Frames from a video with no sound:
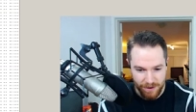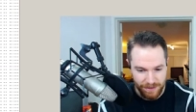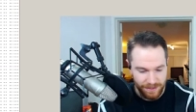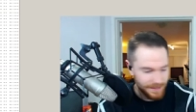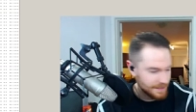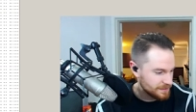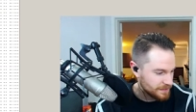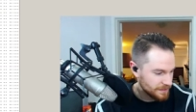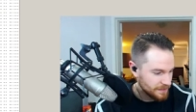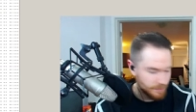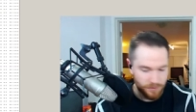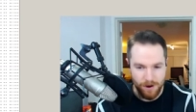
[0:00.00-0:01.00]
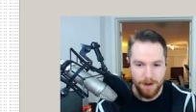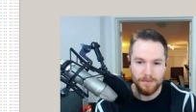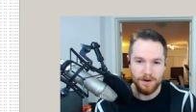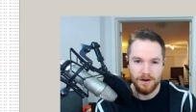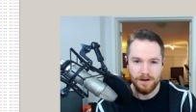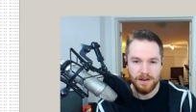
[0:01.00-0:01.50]
I think that's the the
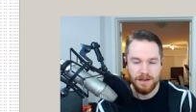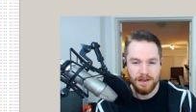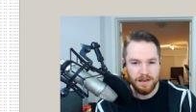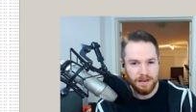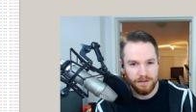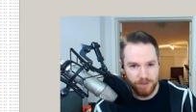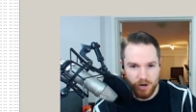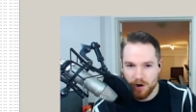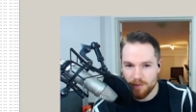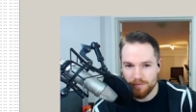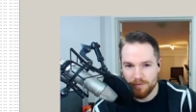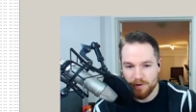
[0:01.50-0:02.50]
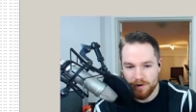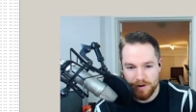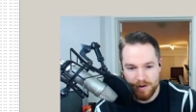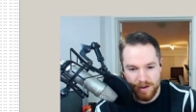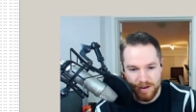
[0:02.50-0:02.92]
proper term for it.